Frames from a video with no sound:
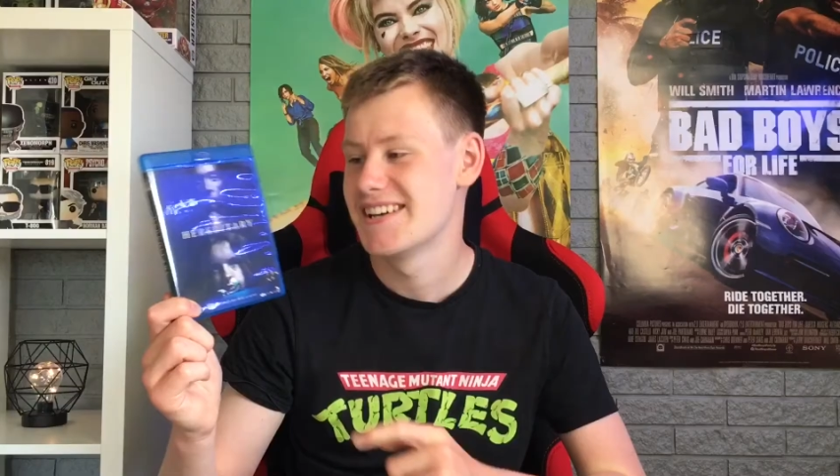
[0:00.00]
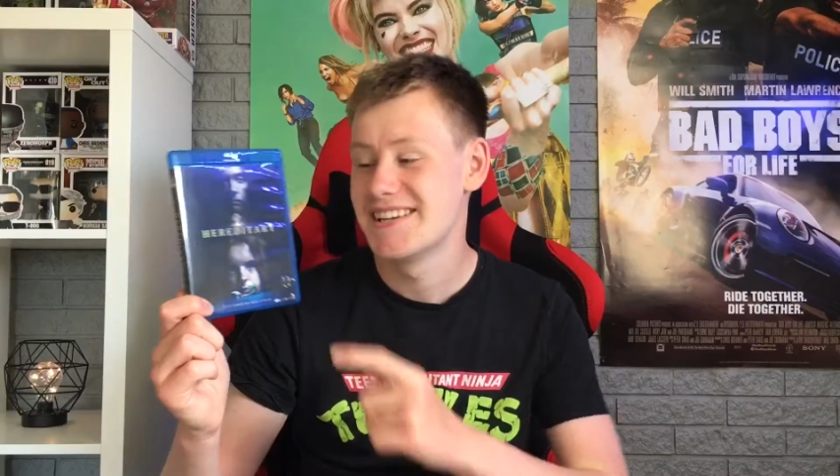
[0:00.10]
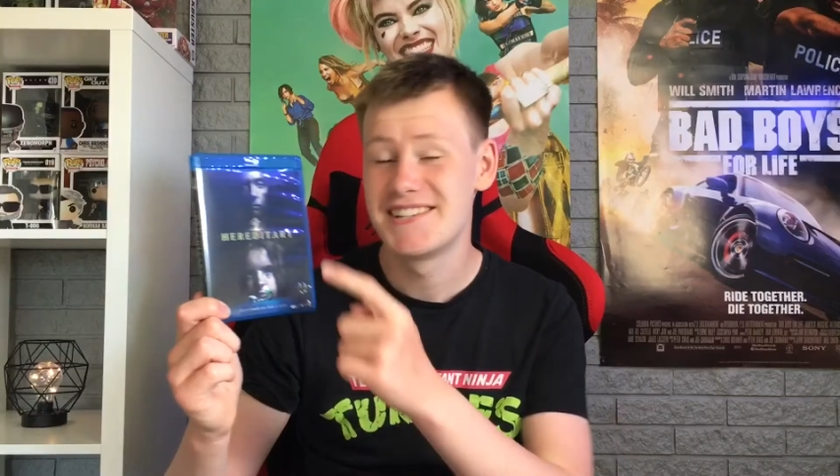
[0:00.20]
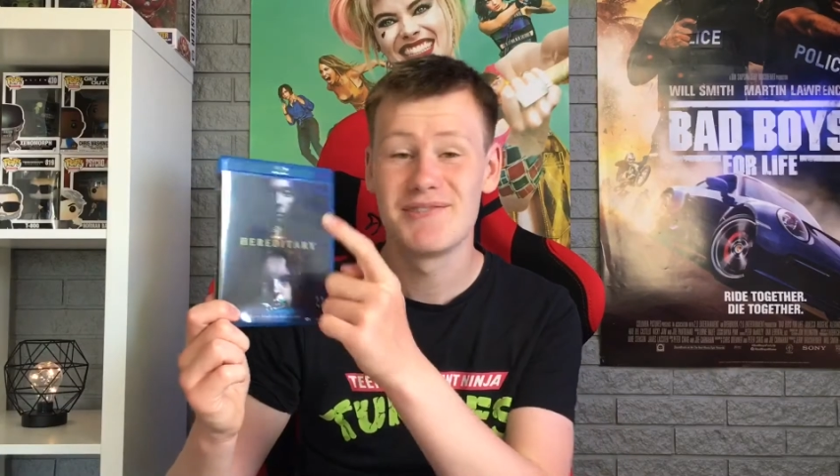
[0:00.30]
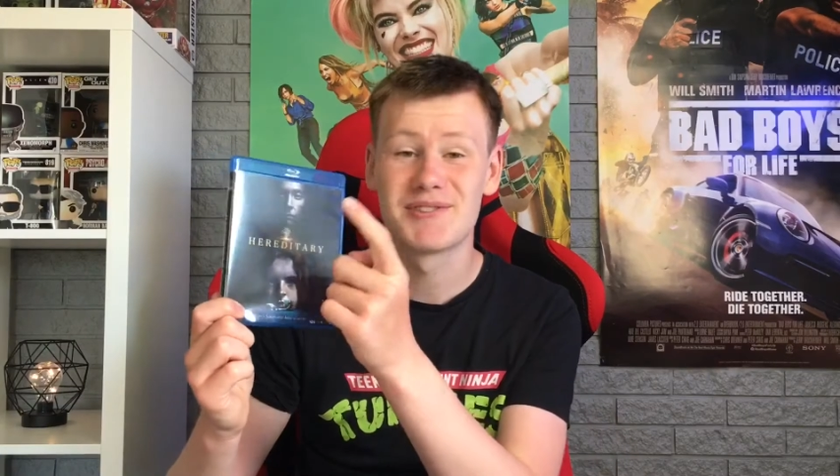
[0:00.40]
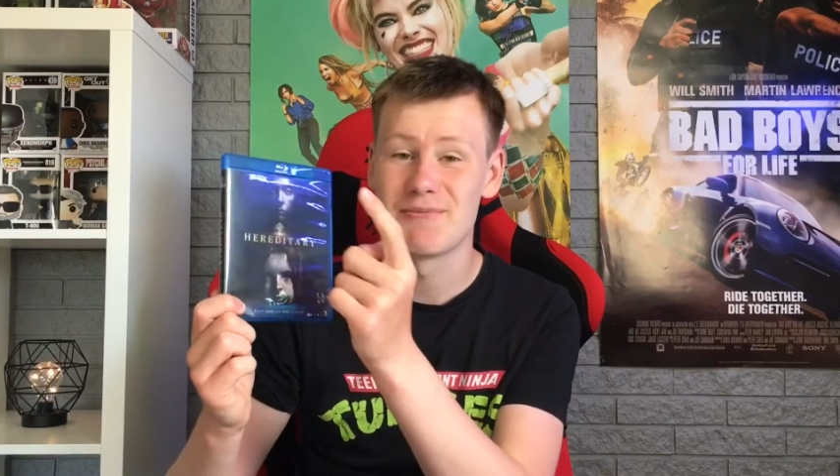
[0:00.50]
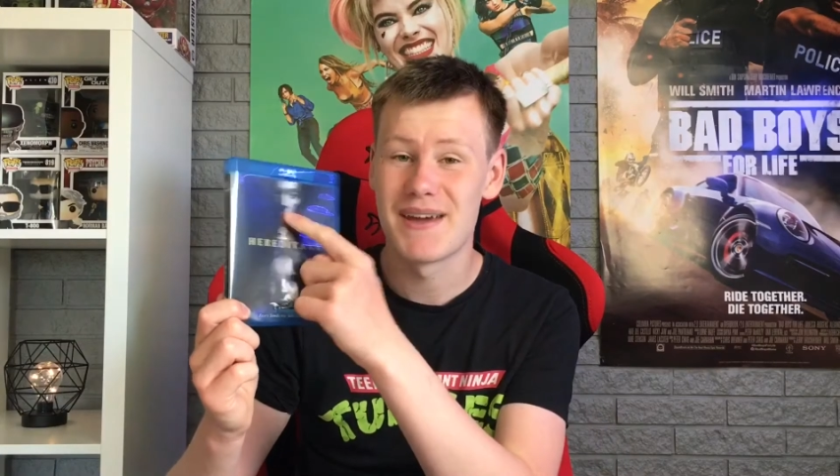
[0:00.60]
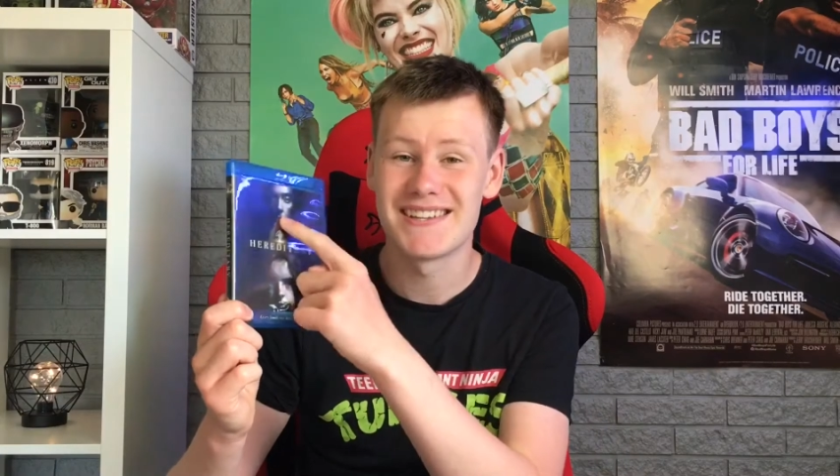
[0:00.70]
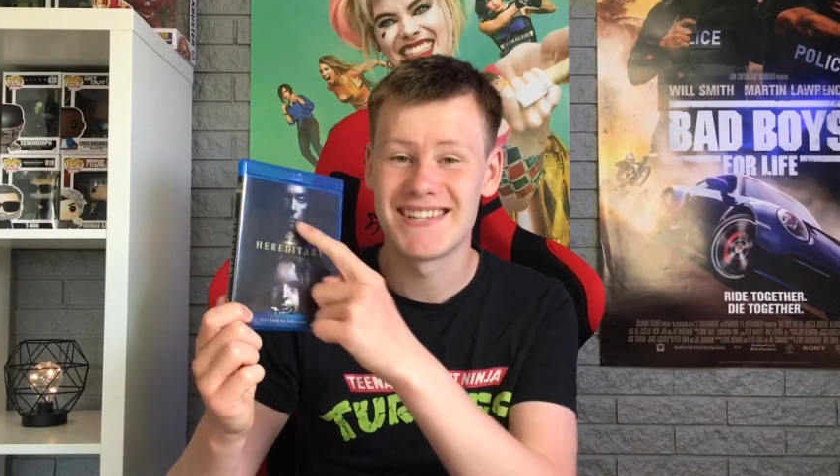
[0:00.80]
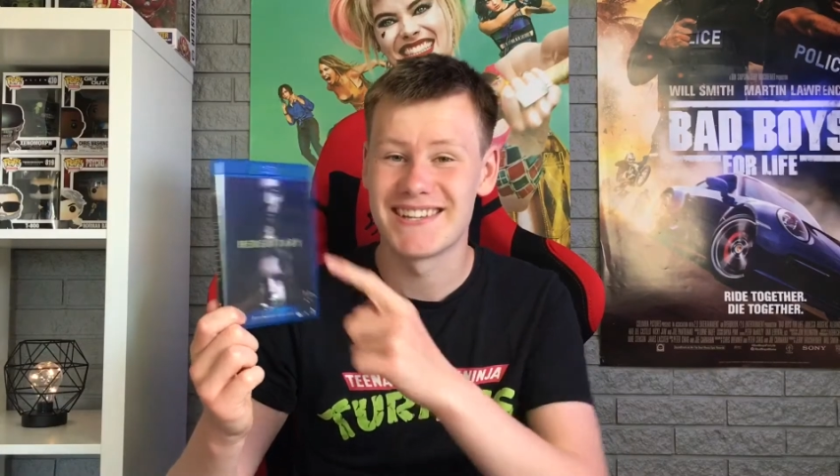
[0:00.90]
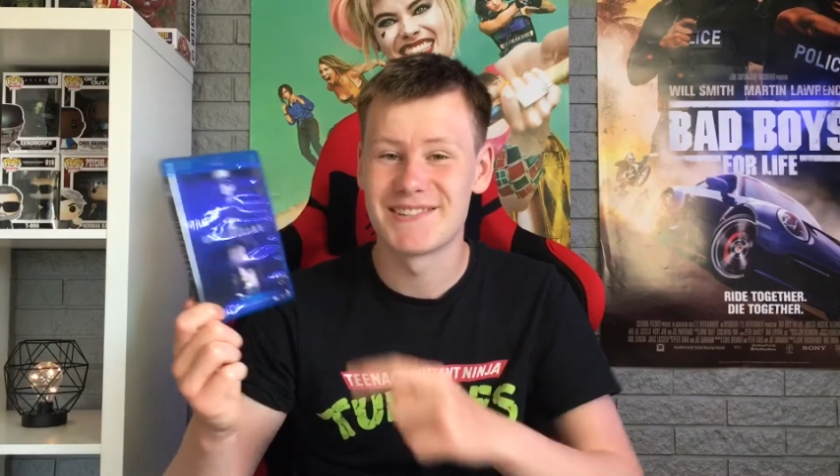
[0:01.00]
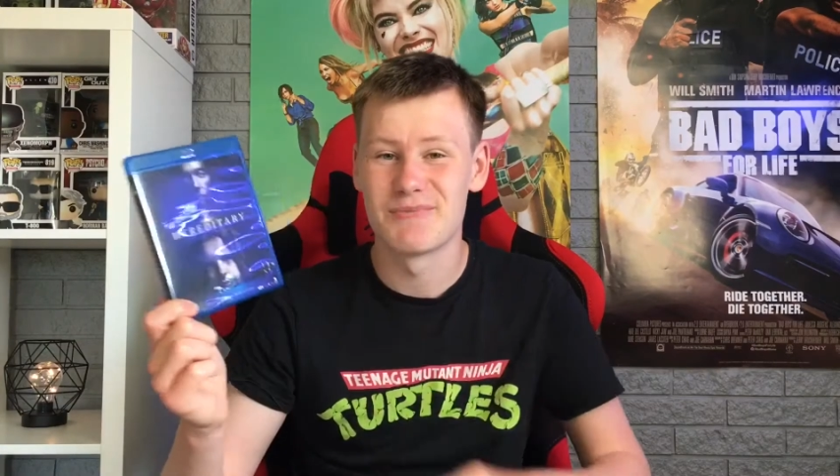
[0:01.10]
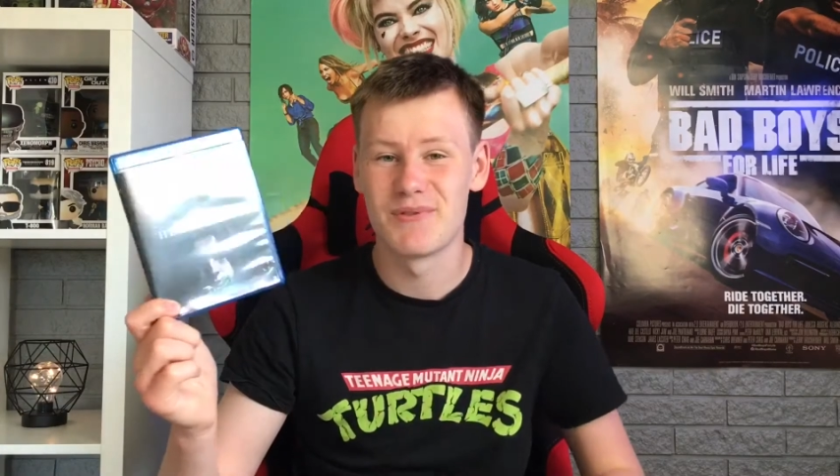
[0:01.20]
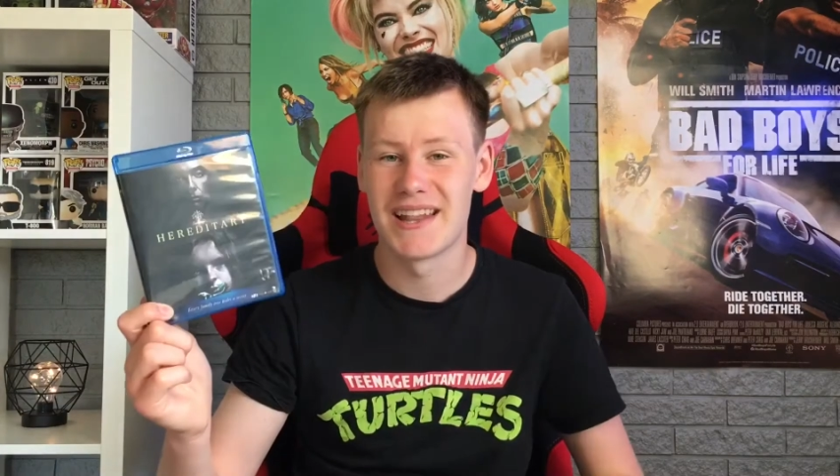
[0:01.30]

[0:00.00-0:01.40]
She was amazing in this movie.